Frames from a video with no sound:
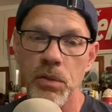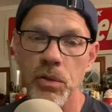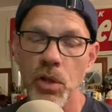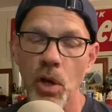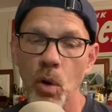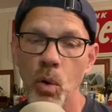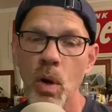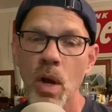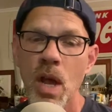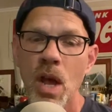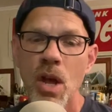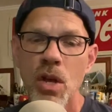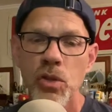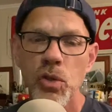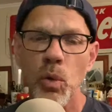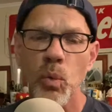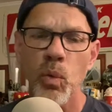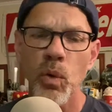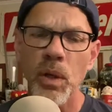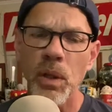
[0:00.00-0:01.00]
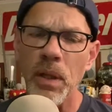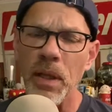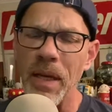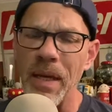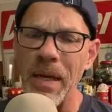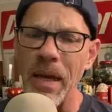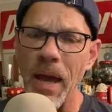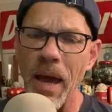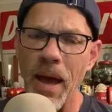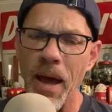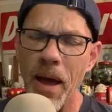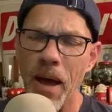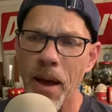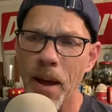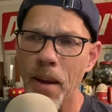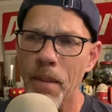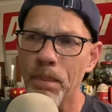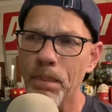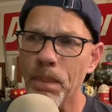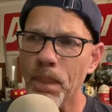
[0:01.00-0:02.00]
So, so really,
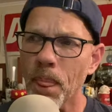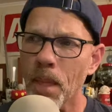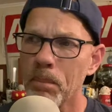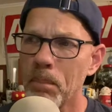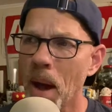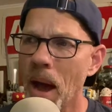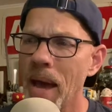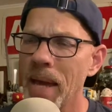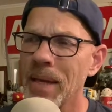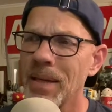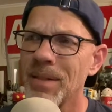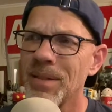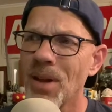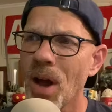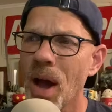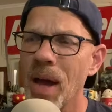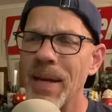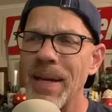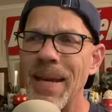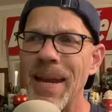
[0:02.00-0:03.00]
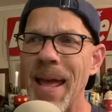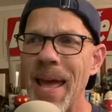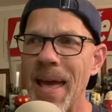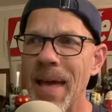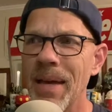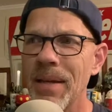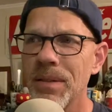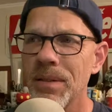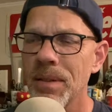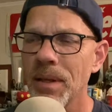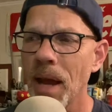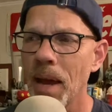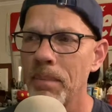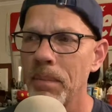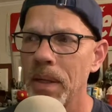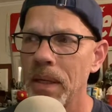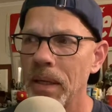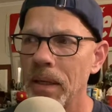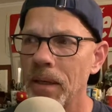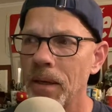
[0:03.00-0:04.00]
um, buying a .net, I
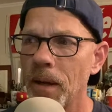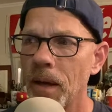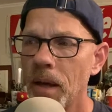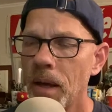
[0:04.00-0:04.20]
mean,